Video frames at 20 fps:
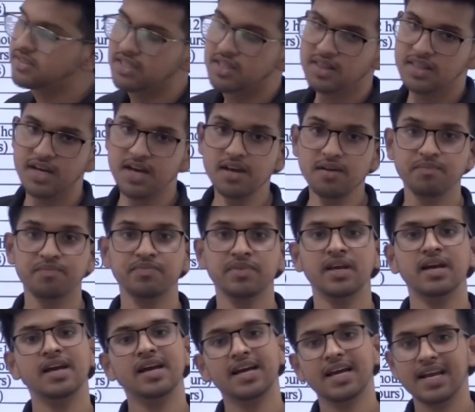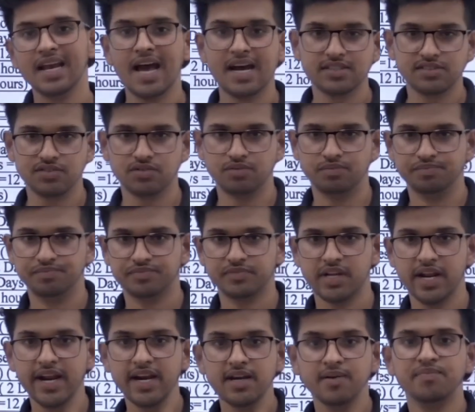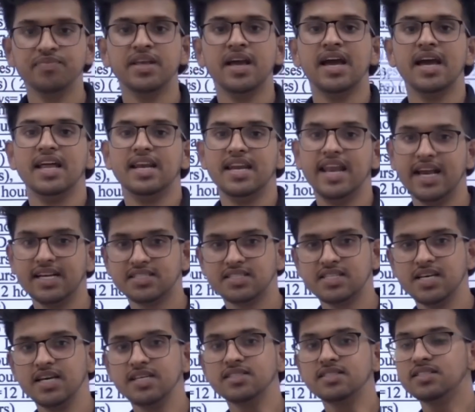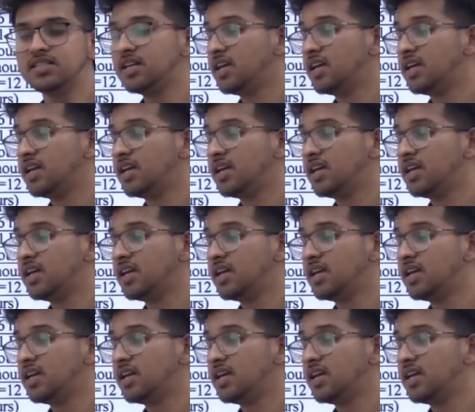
in the classroom, right? Next is